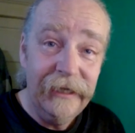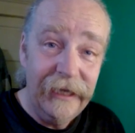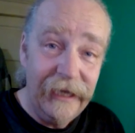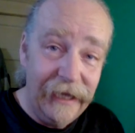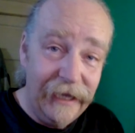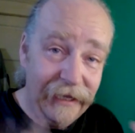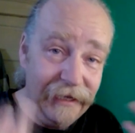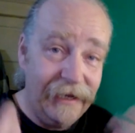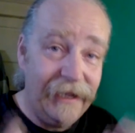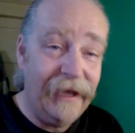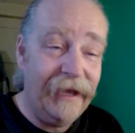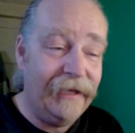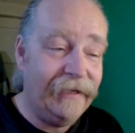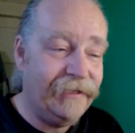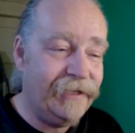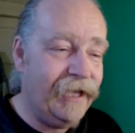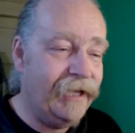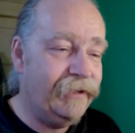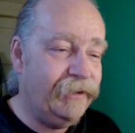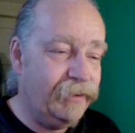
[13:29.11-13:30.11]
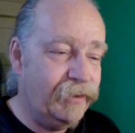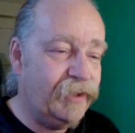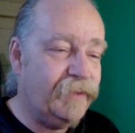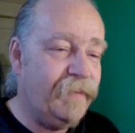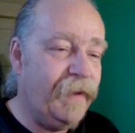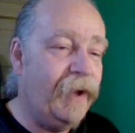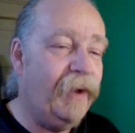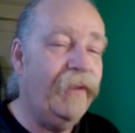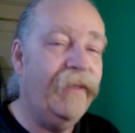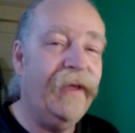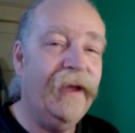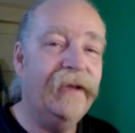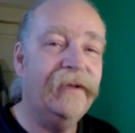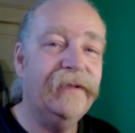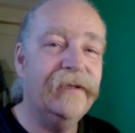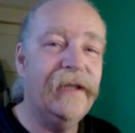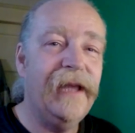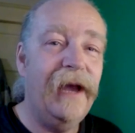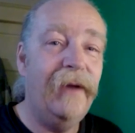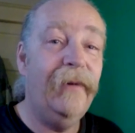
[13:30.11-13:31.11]
and I tend to spell
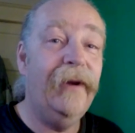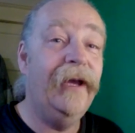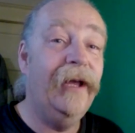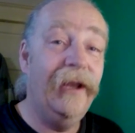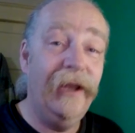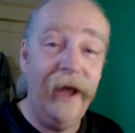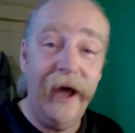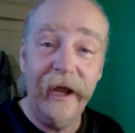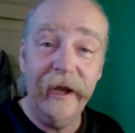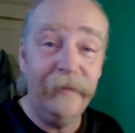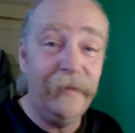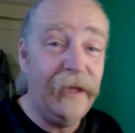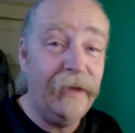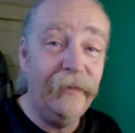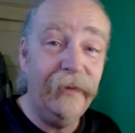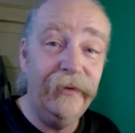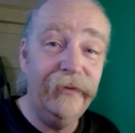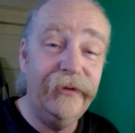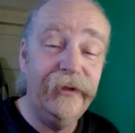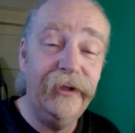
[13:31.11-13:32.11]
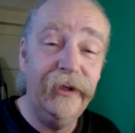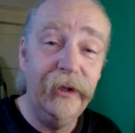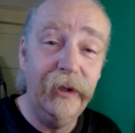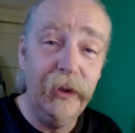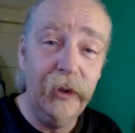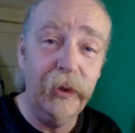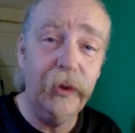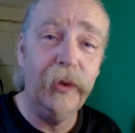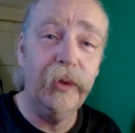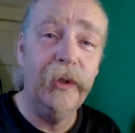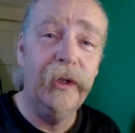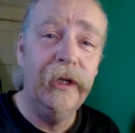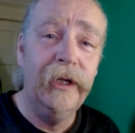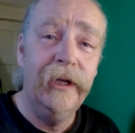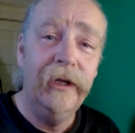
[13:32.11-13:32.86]
things that way. A lot of people do.